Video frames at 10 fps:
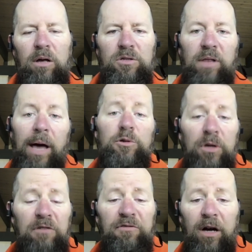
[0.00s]
So that was
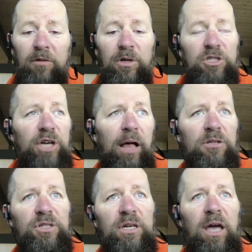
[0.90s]
really fun, really
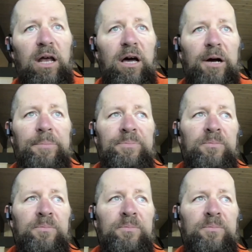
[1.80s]
challenging. And I